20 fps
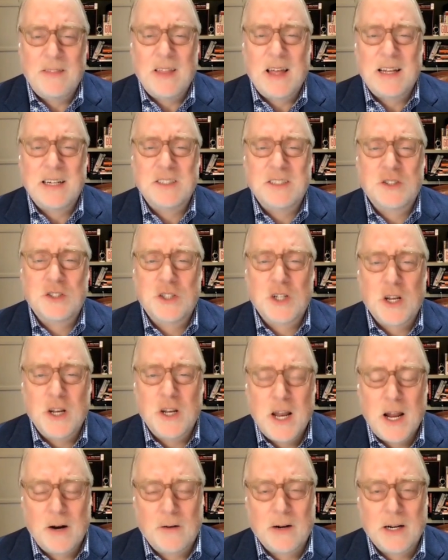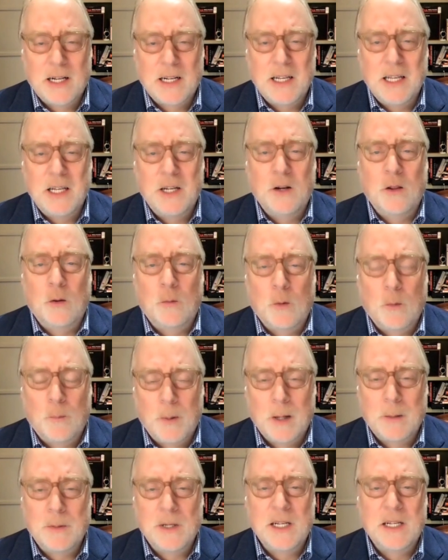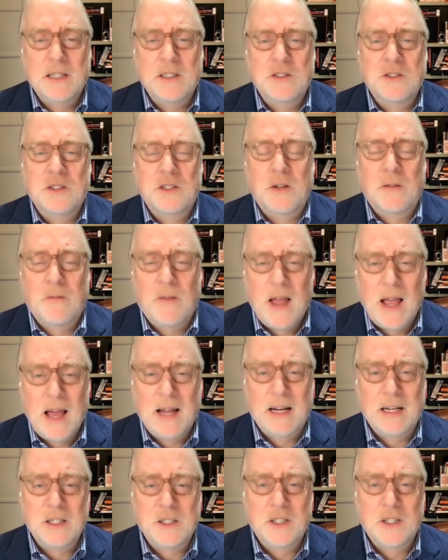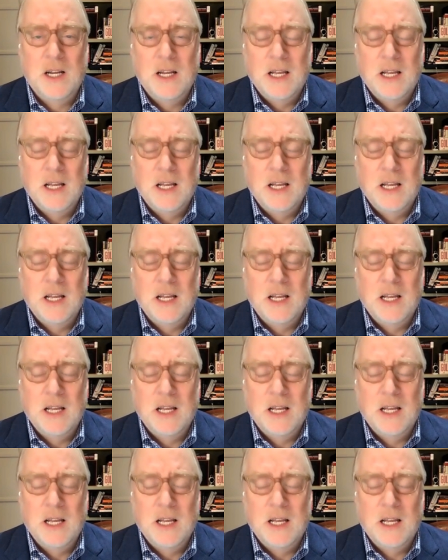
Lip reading: and that is generically to the Republicans' advantage.